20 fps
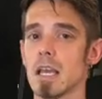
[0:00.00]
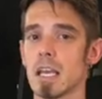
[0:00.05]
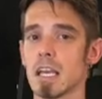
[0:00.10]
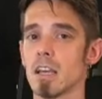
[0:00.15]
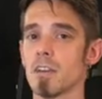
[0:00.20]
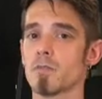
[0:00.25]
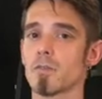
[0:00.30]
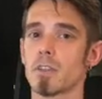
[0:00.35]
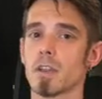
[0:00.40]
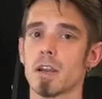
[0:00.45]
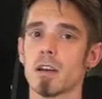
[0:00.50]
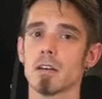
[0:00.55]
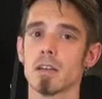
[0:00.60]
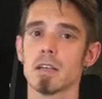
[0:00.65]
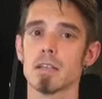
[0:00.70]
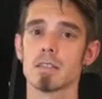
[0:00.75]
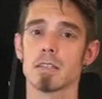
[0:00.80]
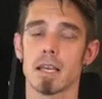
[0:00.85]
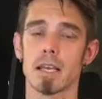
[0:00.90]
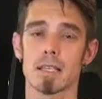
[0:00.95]
If there
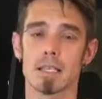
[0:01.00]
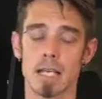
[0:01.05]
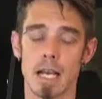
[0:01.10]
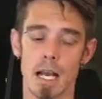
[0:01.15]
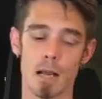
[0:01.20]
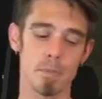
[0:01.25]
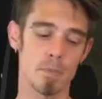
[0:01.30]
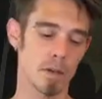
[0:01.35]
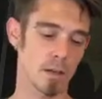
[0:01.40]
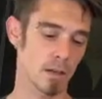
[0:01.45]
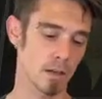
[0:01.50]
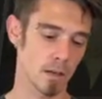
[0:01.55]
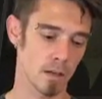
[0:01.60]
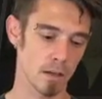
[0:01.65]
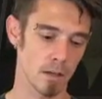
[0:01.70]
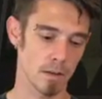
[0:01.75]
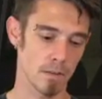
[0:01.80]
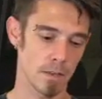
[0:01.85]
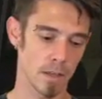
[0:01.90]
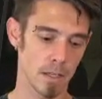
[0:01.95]
is a topic
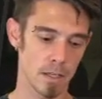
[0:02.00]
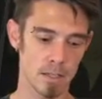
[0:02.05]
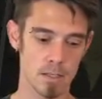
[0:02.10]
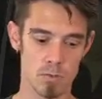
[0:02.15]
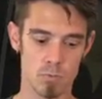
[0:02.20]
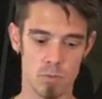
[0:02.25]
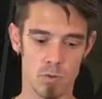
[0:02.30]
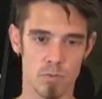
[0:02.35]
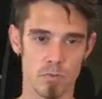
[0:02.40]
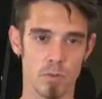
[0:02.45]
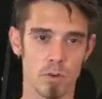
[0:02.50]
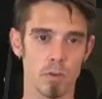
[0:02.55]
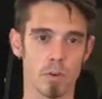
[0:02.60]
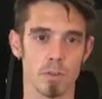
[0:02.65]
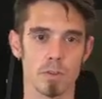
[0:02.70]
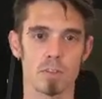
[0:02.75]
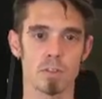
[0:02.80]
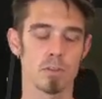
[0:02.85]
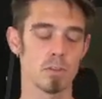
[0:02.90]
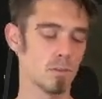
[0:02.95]
that is
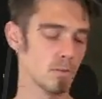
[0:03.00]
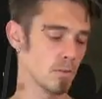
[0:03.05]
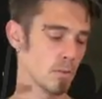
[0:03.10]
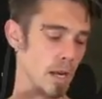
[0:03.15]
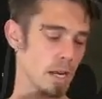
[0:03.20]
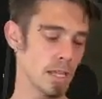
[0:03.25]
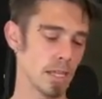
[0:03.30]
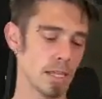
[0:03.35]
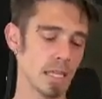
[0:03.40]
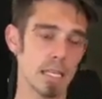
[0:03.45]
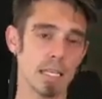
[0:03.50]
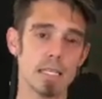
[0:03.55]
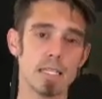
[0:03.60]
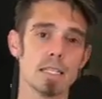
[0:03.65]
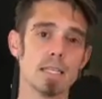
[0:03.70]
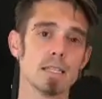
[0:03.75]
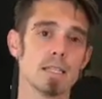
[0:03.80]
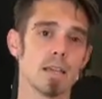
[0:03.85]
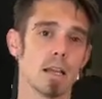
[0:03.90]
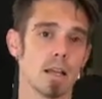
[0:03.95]
referred to anything in
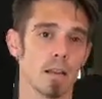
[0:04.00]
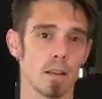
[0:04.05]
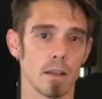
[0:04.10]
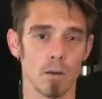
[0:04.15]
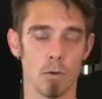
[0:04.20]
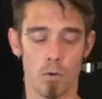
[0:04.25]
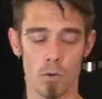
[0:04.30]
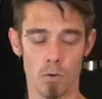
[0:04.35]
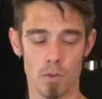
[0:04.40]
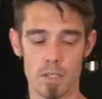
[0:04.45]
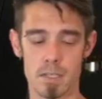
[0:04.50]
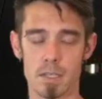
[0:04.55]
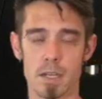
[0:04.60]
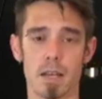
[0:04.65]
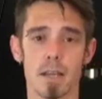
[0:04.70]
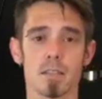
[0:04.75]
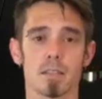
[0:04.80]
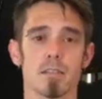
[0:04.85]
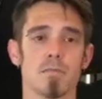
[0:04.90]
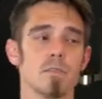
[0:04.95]
detailing or the
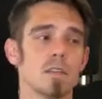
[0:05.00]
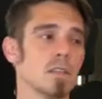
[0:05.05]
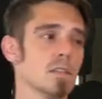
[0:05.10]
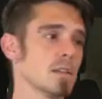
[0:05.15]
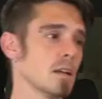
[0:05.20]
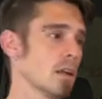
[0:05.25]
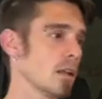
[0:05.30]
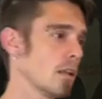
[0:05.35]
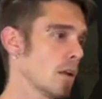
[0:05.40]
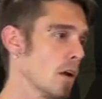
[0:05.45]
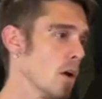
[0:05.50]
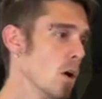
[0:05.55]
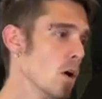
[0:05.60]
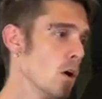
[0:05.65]
science of detailing